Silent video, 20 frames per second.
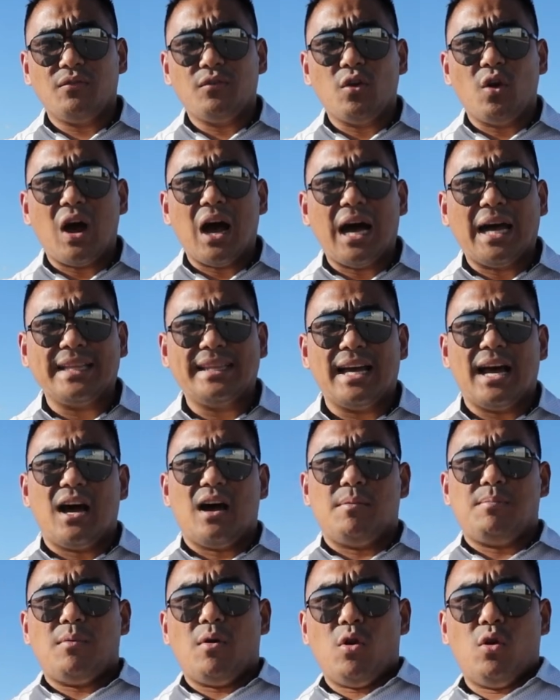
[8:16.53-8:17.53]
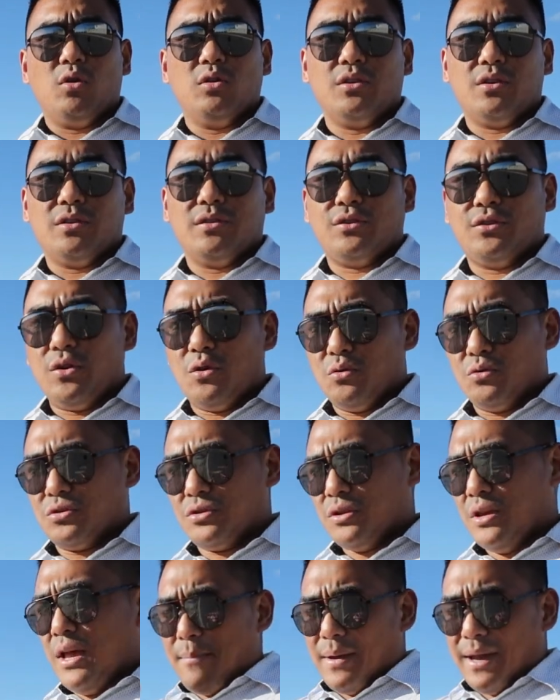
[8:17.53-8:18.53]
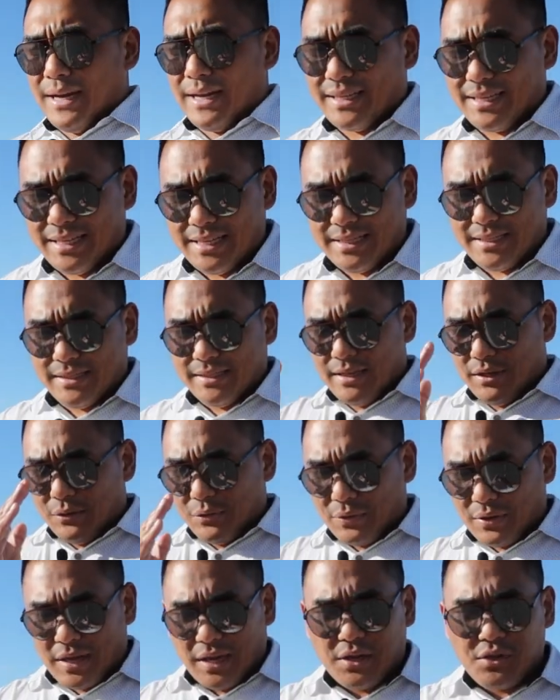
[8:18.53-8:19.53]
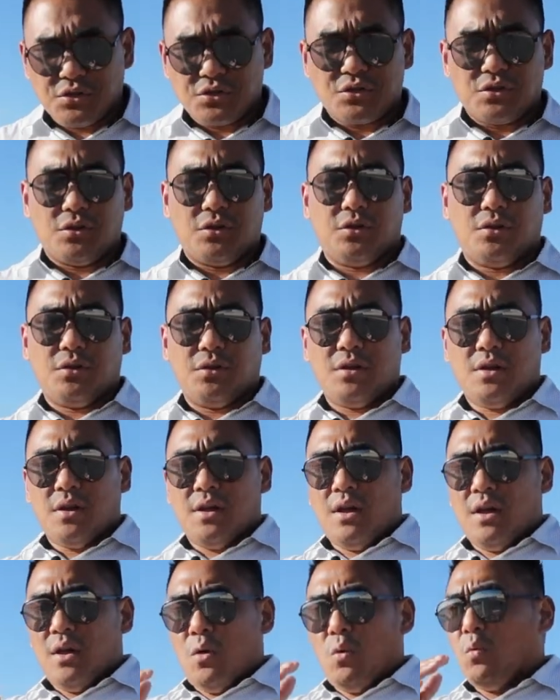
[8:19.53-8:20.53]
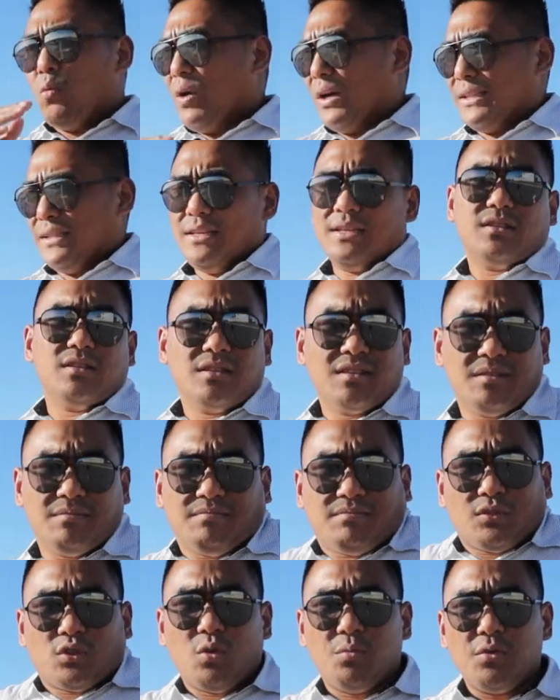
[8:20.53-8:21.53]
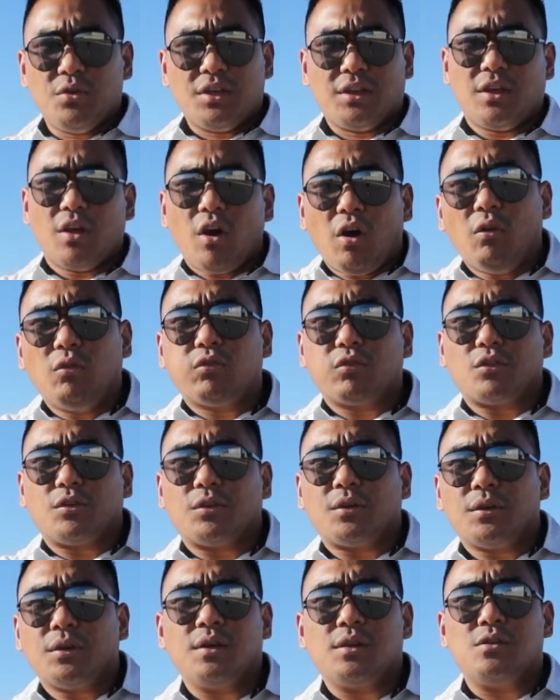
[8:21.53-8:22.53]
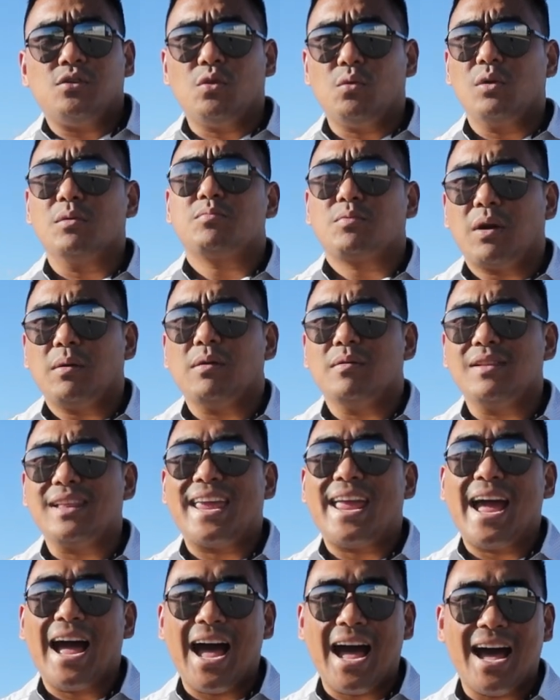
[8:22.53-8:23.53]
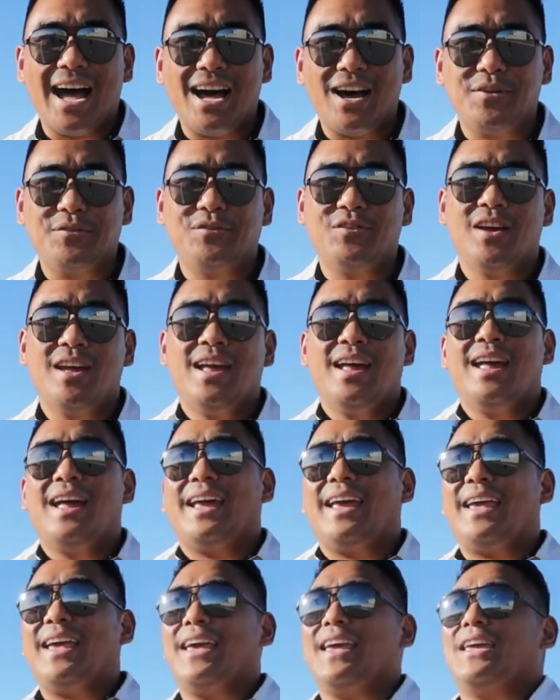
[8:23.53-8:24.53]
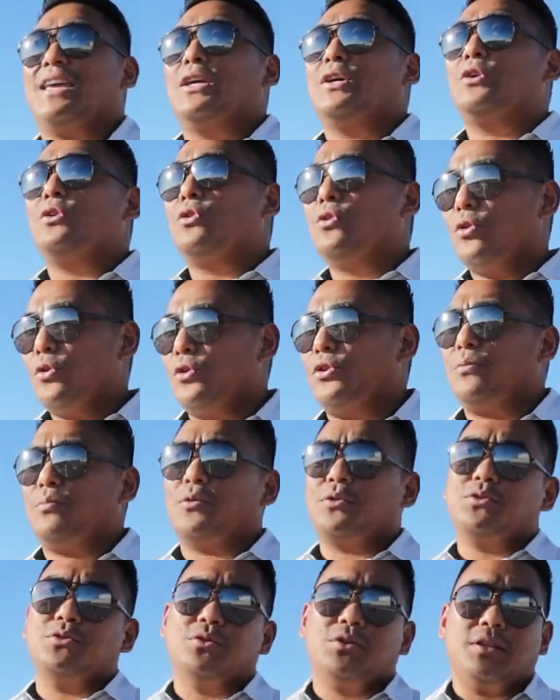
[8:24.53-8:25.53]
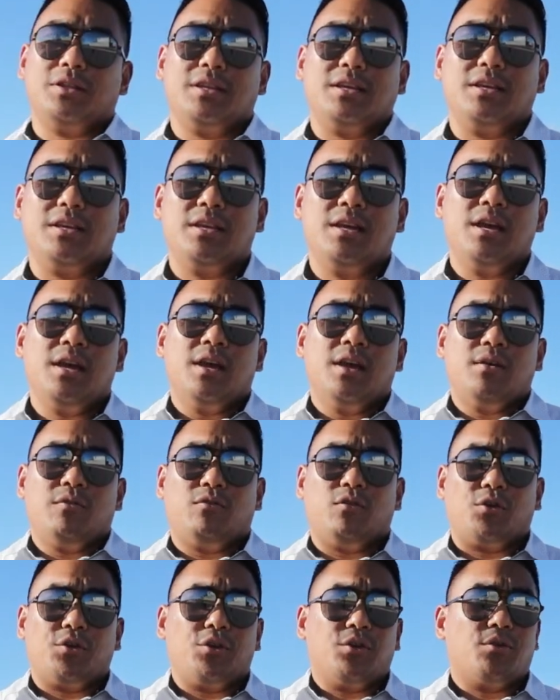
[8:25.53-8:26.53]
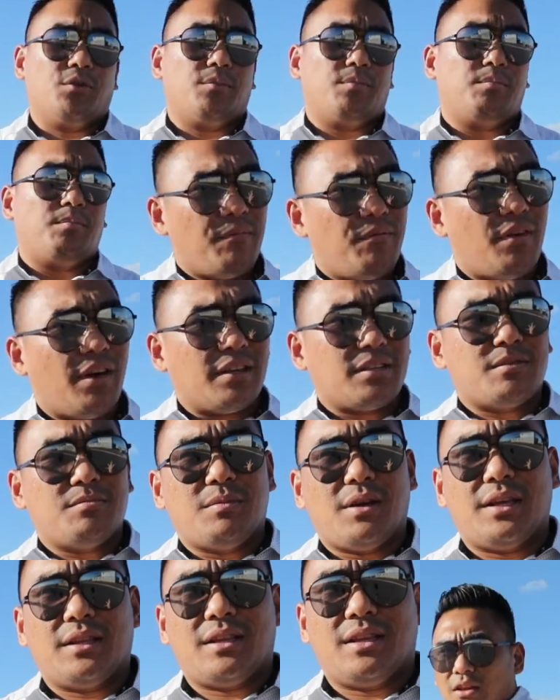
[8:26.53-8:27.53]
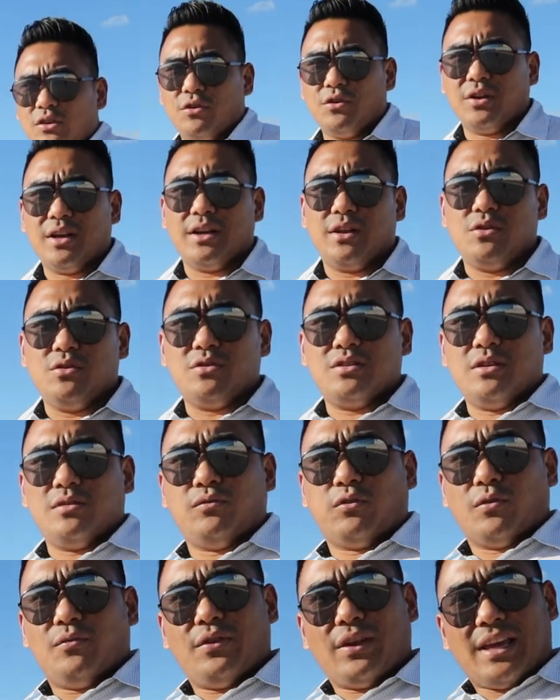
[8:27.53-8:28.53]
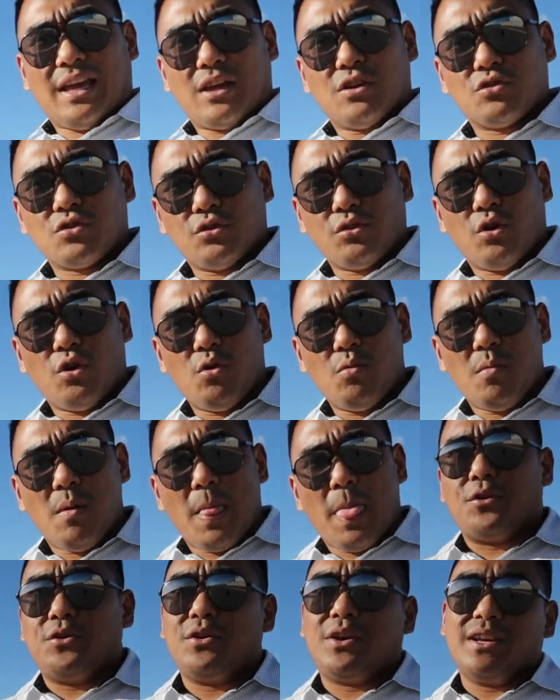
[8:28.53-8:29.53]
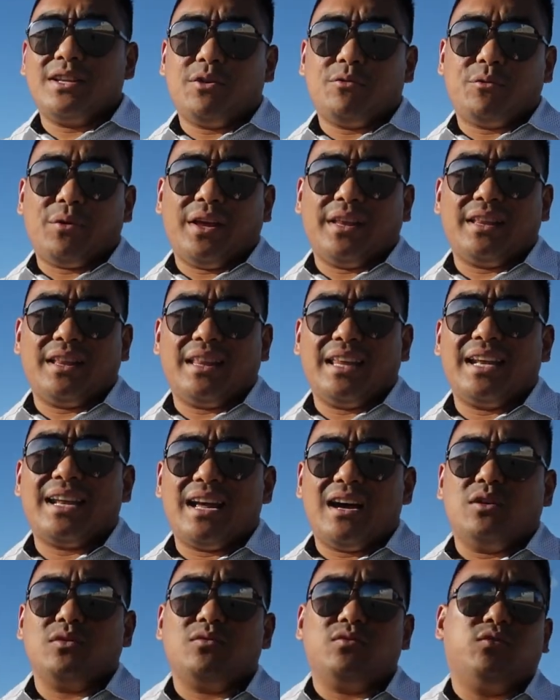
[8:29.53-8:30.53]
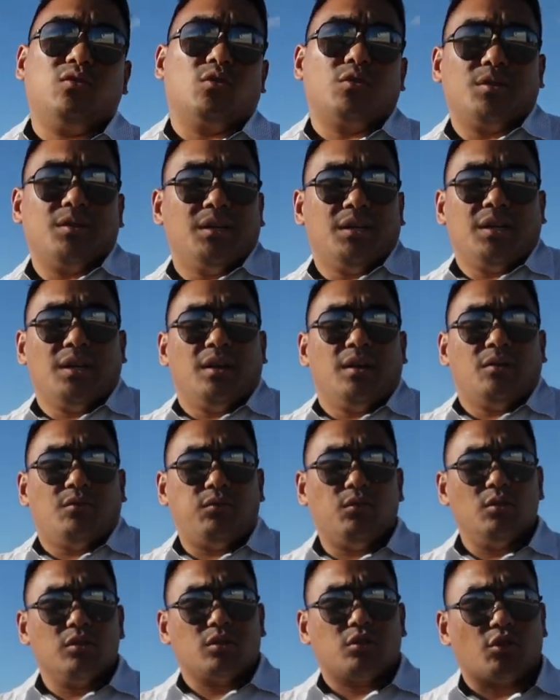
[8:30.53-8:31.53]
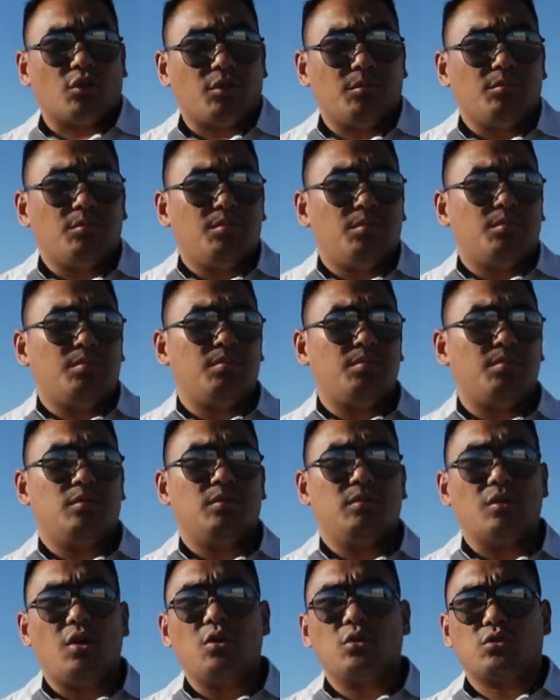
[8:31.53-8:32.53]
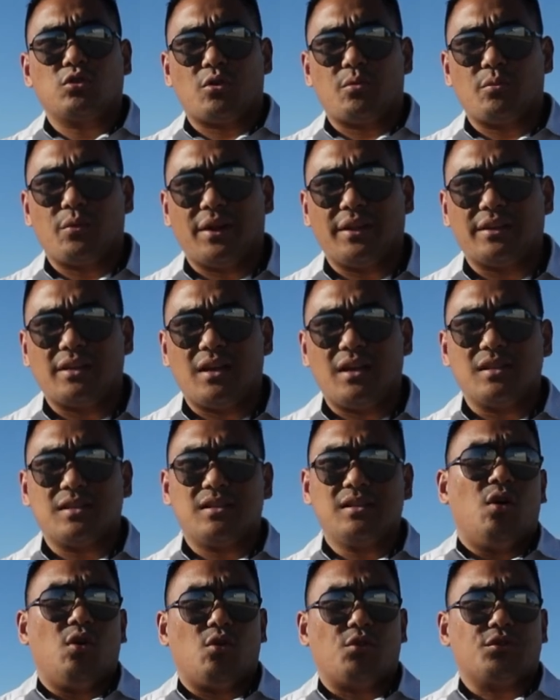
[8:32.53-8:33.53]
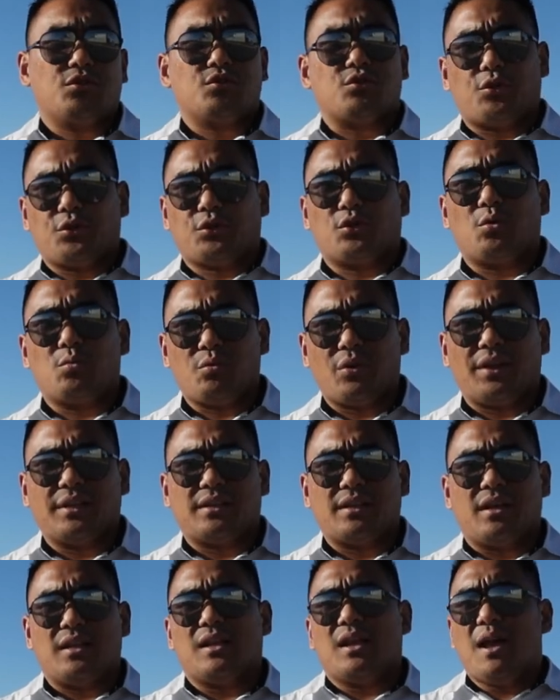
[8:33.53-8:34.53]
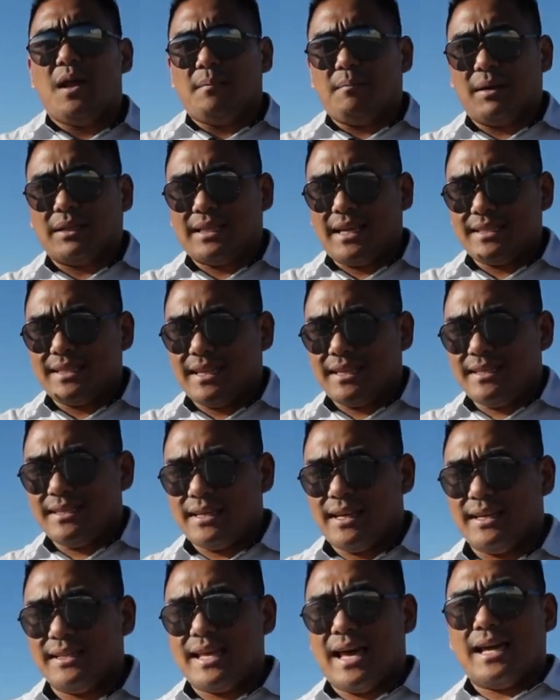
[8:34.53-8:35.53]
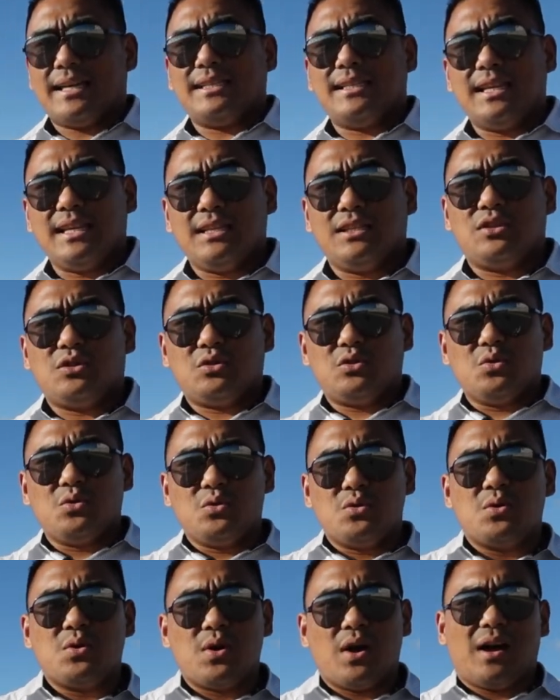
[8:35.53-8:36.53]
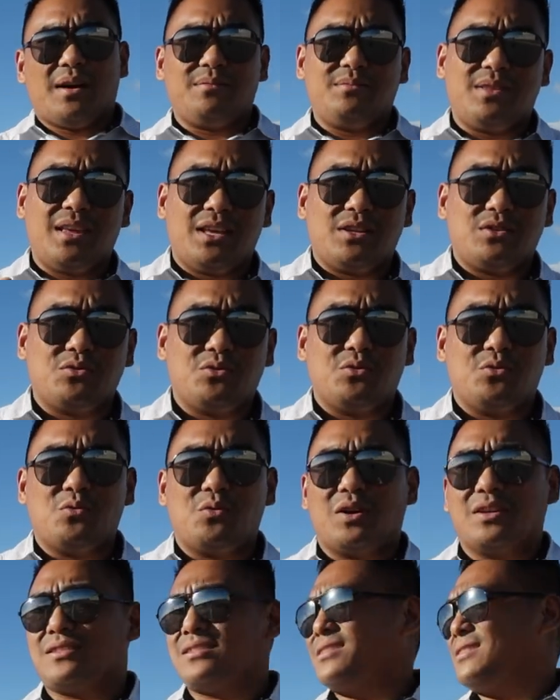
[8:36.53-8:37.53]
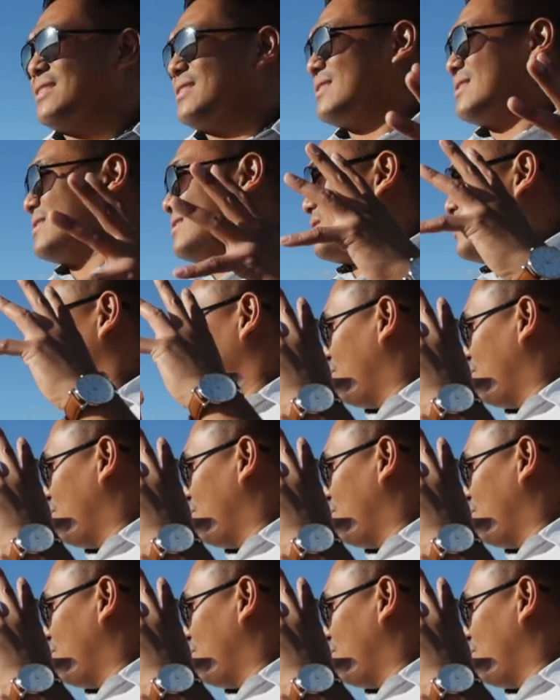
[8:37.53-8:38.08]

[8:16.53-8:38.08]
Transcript: if you add up all those amenities, the location, what this community offer, you will probably have a good opportunity for your investment. Either you're going to use this for vacation home, or you're going to rent it out for full term, long-term rental, or short-term rental. But as I said, I need to update you once this